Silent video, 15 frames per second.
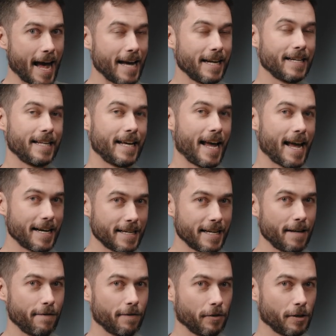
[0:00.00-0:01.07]
and the
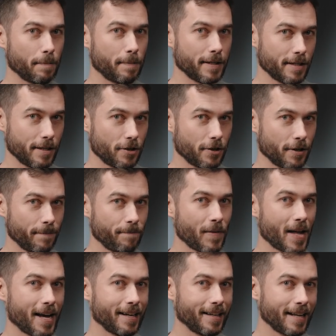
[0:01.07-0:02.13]
ND filter position
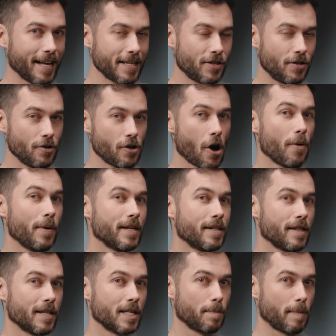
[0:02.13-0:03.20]
unless you go into
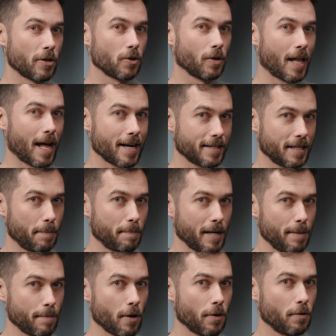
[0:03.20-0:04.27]
the special
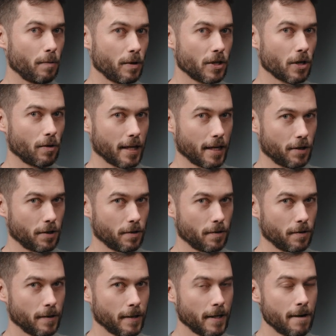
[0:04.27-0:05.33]
RCP mode, which I'll get to.
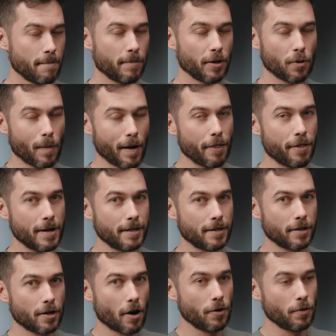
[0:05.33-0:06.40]
But the one thing
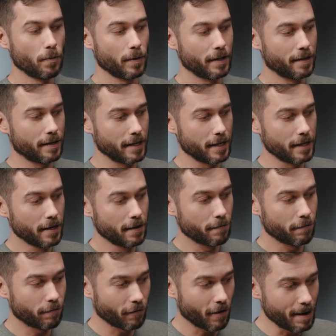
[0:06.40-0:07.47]
to note with the
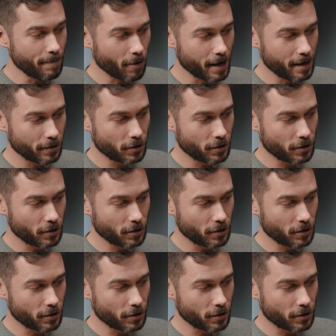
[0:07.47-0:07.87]
frame rate